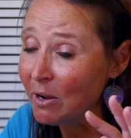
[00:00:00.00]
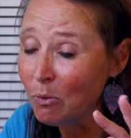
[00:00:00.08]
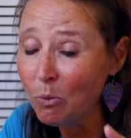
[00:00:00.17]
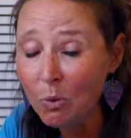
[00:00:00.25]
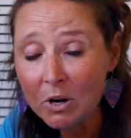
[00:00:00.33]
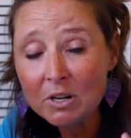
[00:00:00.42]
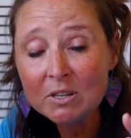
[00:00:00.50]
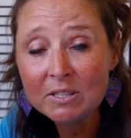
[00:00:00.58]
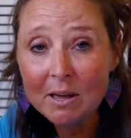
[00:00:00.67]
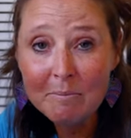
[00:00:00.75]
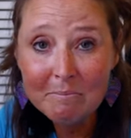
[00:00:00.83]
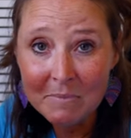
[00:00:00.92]
It
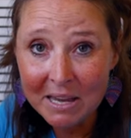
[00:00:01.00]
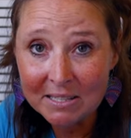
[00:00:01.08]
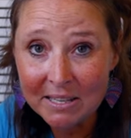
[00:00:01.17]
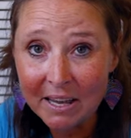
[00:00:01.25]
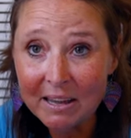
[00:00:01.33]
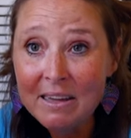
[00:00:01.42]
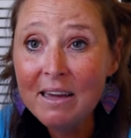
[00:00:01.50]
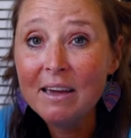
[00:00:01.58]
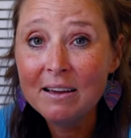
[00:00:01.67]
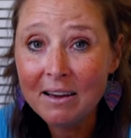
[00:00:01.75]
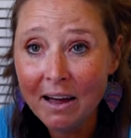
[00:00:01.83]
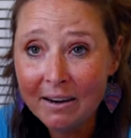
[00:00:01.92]
works amazing.
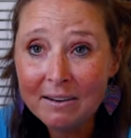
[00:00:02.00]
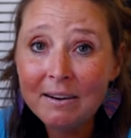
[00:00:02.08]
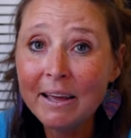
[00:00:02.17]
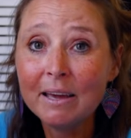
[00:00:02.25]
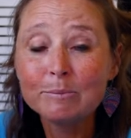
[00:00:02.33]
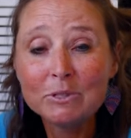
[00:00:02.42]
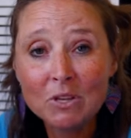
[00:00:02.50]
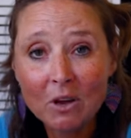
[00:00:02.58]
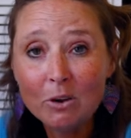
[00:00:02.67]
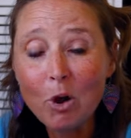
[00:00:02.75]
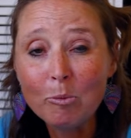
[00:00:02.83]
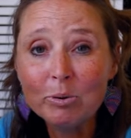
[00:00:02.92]
Got it on
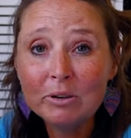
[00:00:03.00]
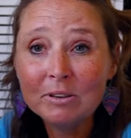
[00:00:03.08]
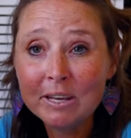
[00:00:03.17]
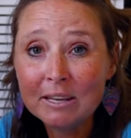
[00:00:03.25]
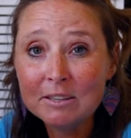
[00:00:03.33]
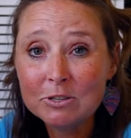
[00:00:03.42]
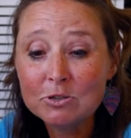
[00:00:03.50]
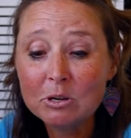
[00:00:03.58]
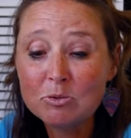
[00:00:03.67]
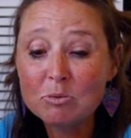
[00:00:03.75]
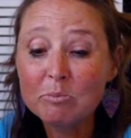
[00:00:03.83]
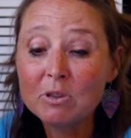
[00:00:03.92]
Amazon. I'll put a link in the
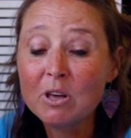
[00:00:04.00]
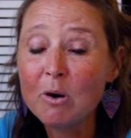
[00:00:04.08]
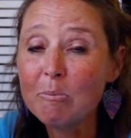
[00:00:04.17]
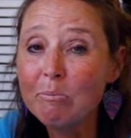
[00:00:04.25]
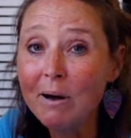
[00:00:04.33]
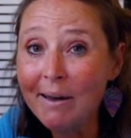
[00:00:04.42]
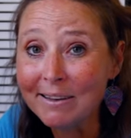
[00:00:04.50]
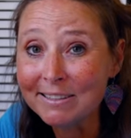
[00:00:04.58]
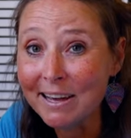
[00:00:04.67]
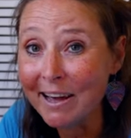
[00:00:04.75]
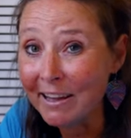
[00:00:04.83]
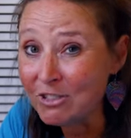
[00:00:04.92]
description below.
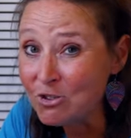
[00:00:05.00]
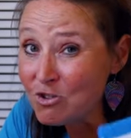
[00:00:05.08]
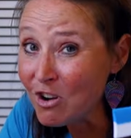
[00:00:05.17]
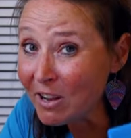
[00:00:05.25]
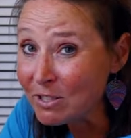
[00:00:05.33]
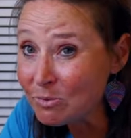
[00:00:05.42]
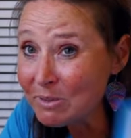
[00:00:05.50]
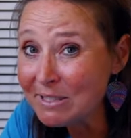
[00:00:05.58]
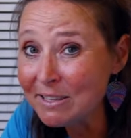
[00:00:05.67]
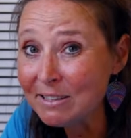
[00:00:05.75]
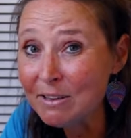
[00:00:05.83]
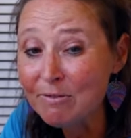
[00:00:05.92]
But I just
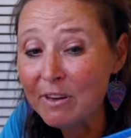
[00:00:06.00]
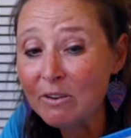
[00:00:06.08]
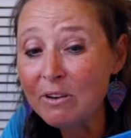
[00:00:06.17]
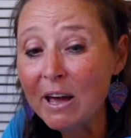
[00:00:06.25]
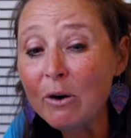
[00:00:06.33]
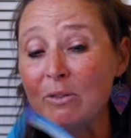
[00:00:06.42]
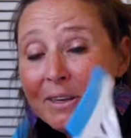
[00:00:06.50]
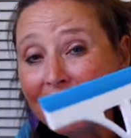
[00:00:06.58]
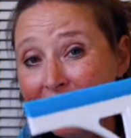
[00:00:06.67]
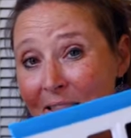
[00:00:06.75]
recently found out that